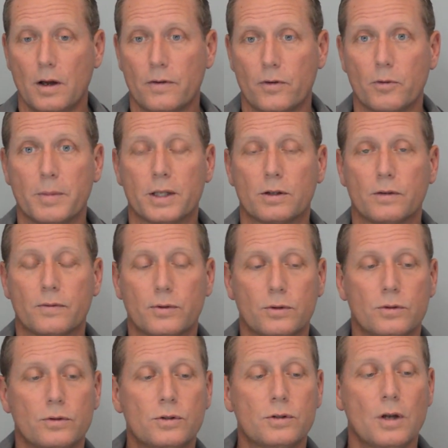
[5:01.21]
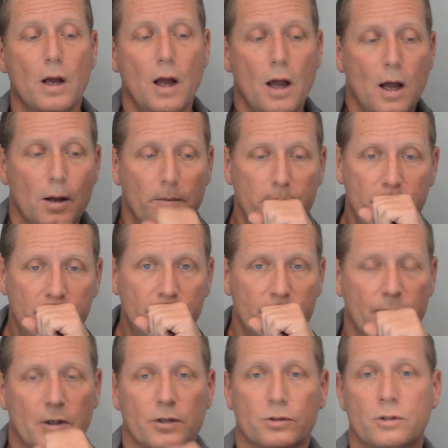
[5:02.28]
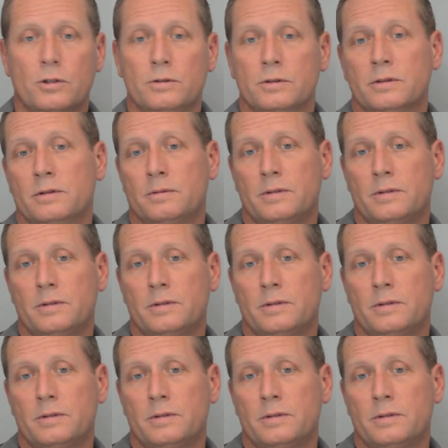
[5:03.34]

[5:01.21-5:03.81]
fermented foods. There's certain